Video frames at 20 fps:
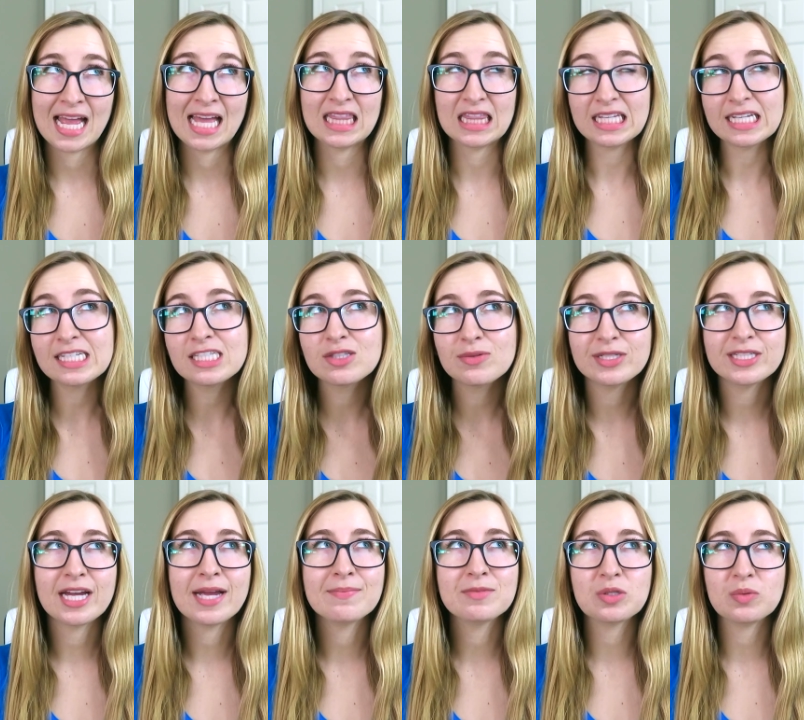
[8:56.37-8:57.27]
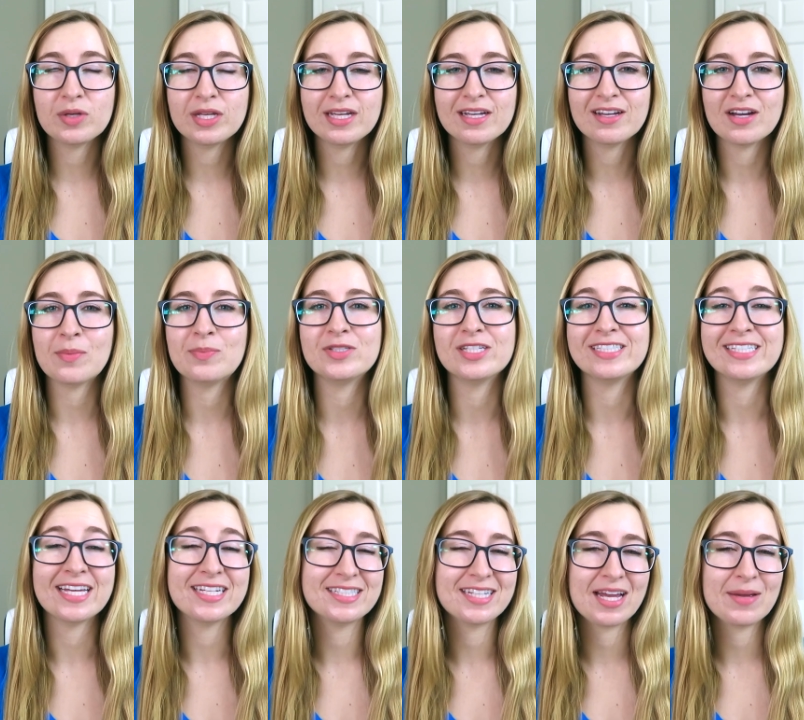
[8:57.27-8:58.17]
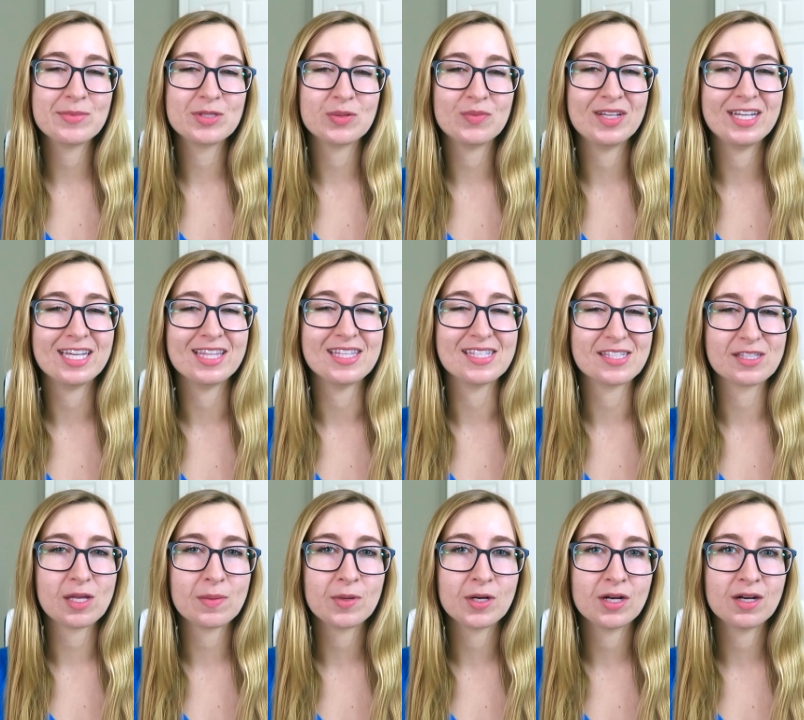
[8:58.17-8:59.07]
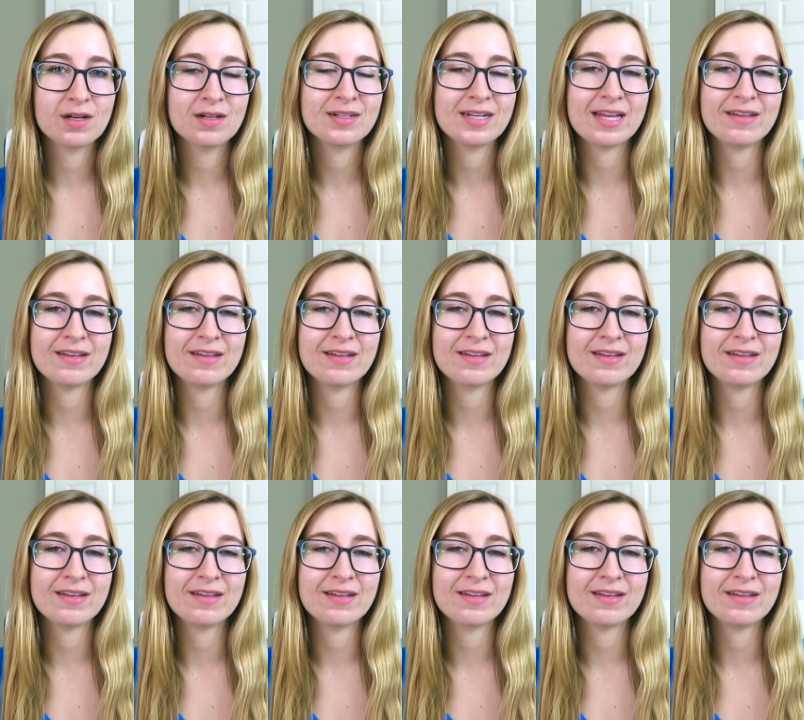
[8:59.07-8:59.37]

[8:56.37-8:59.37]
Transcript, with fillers: at least three times a week, up to ten times a week in the summer.